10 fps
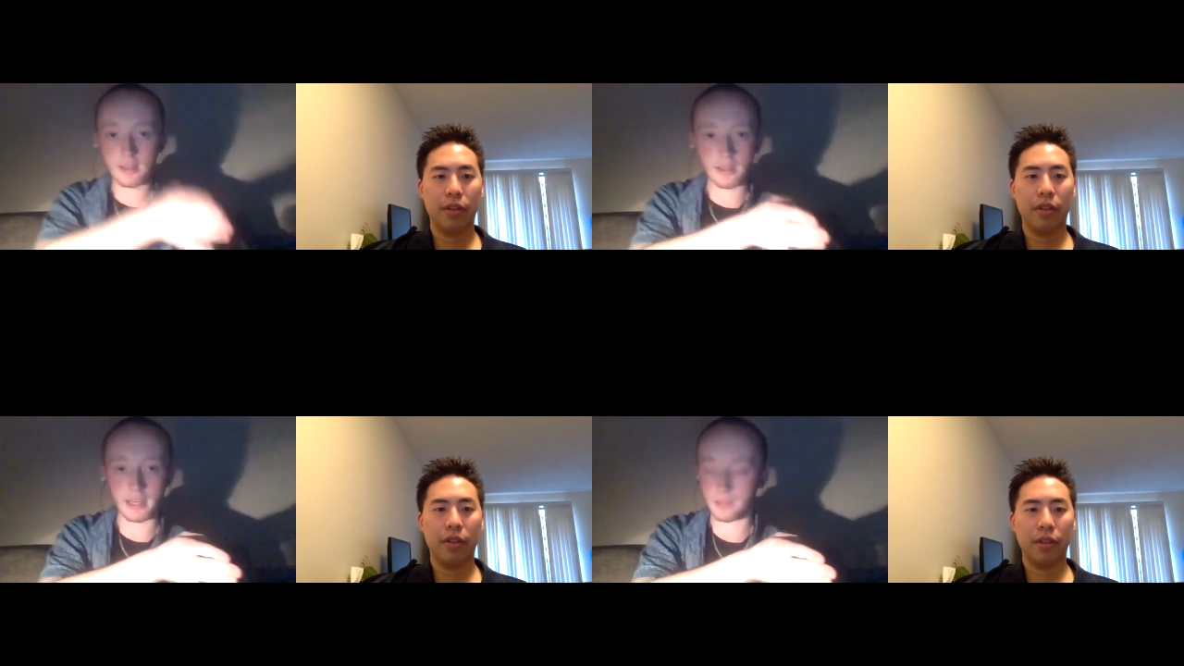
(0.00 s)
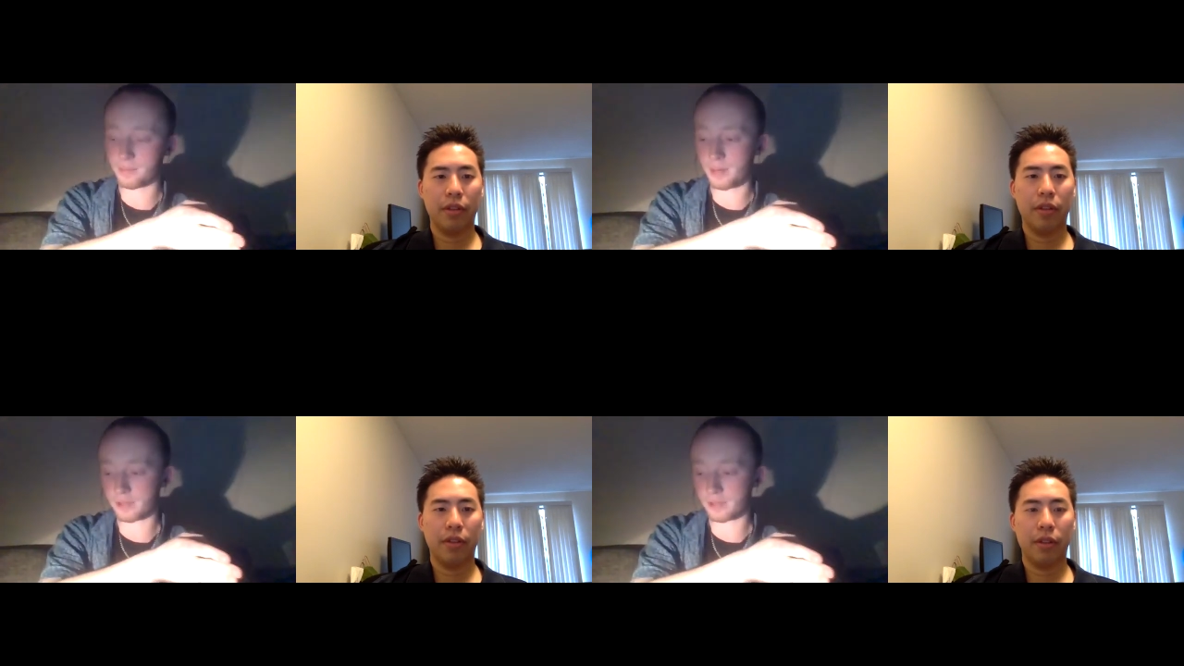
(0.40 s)
Speaker 1: hit
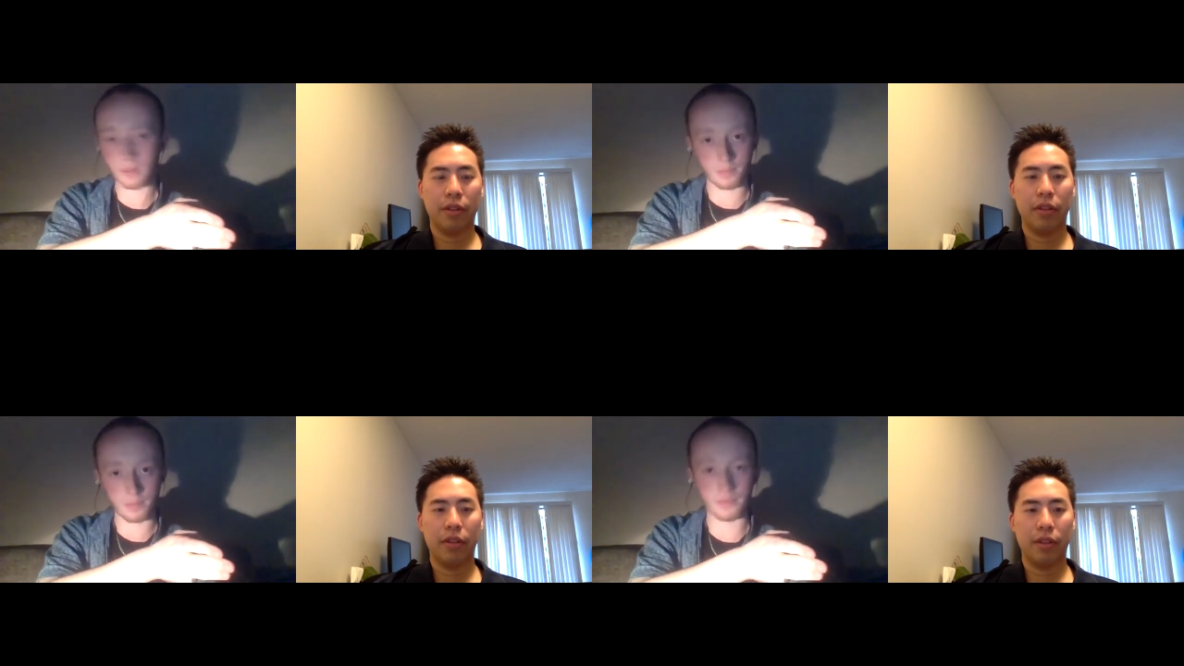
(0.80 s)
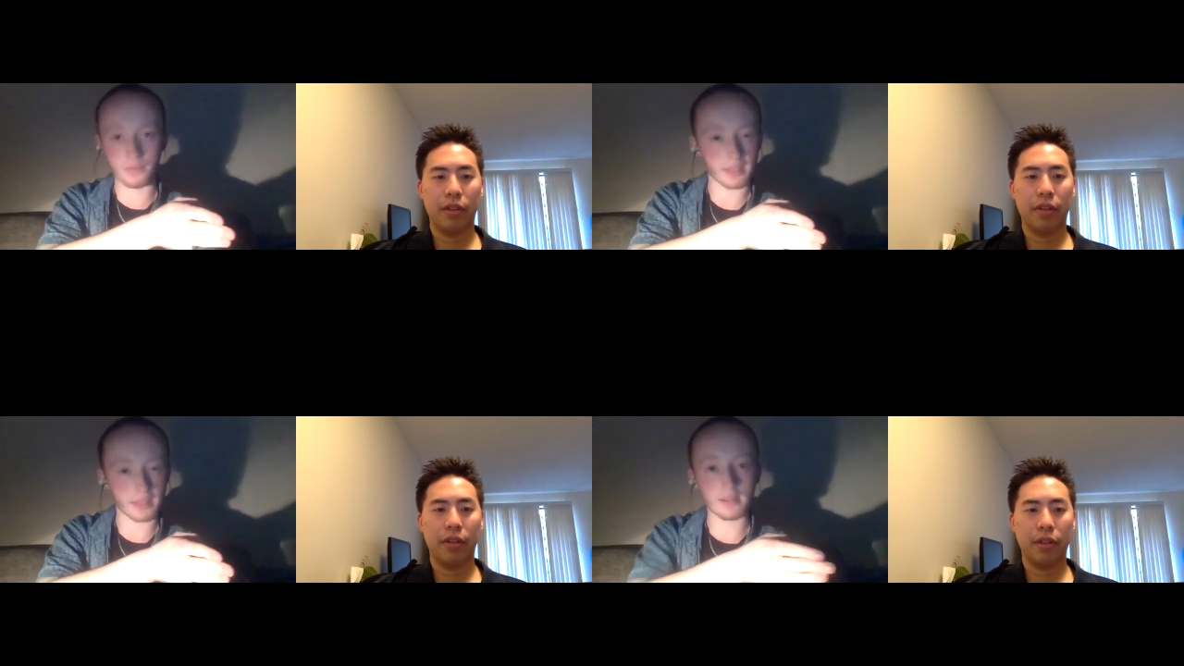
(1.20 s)
by
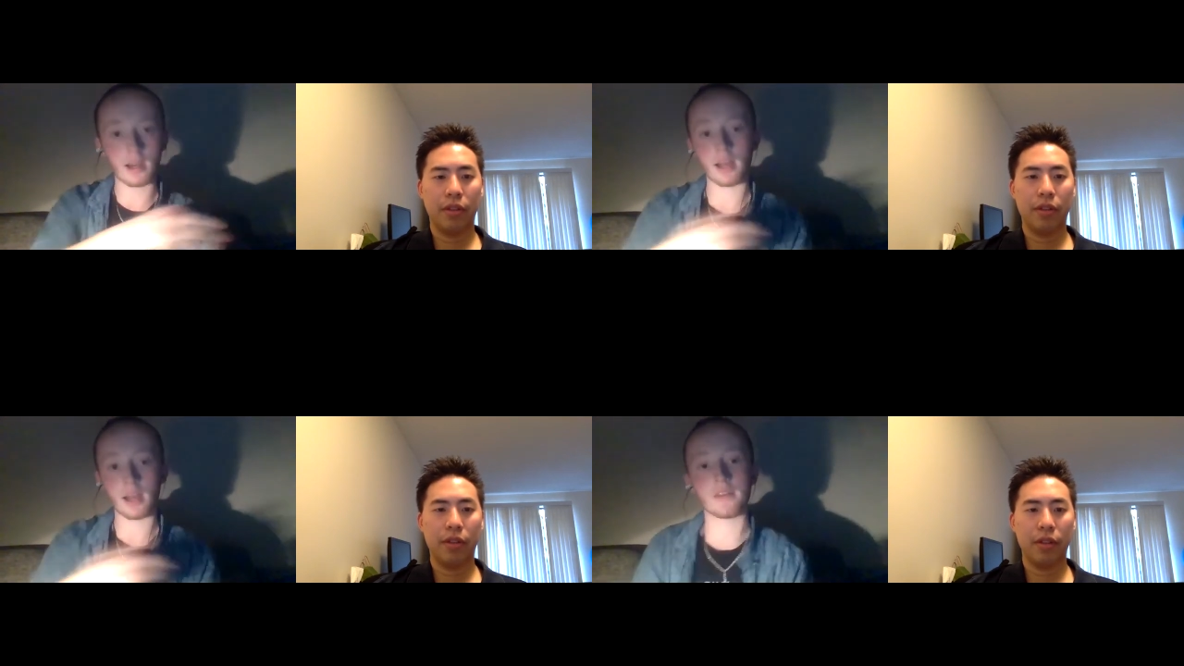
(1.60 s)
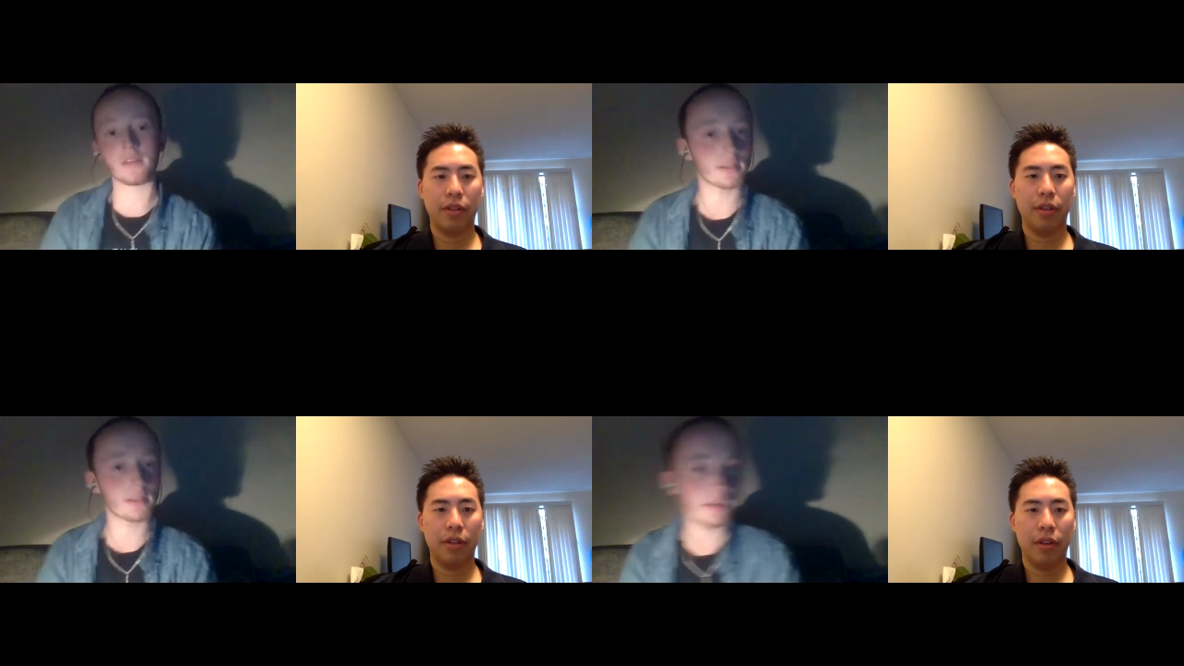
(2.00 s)
something, I
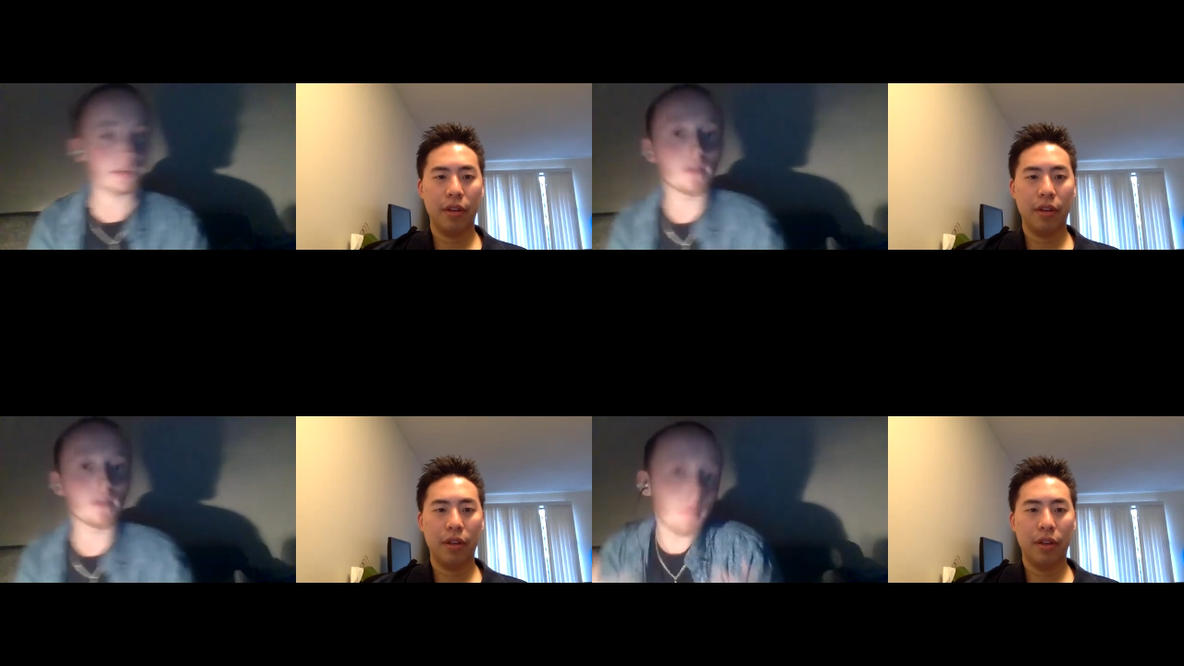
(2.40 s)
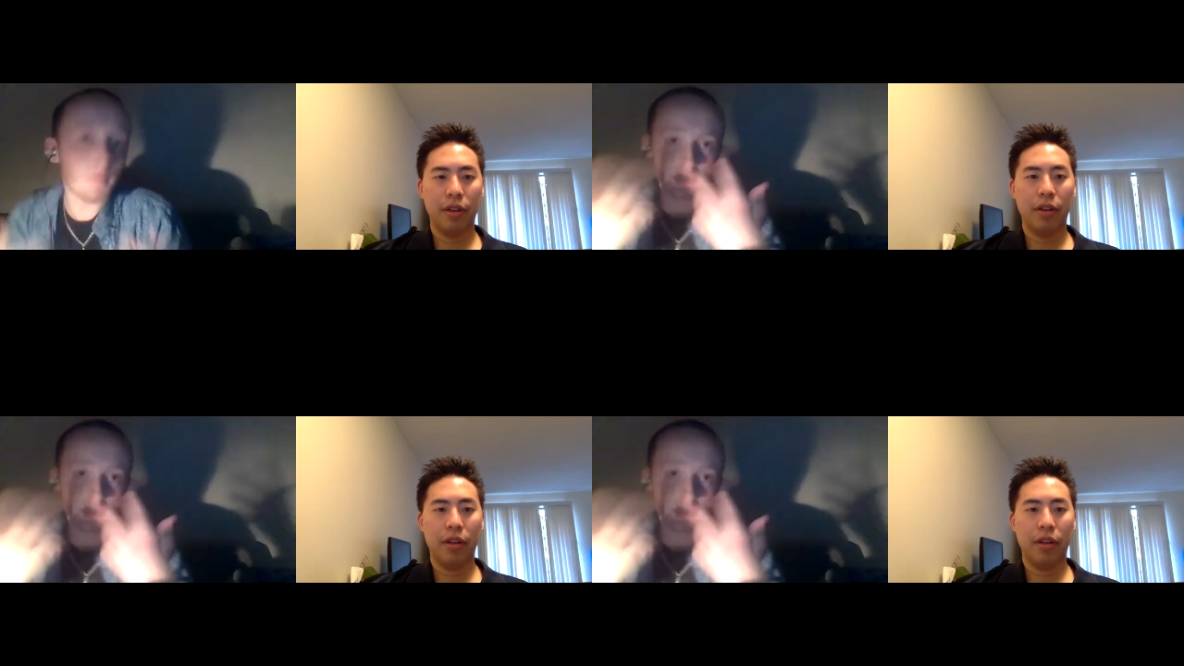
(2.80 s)
think. For me, at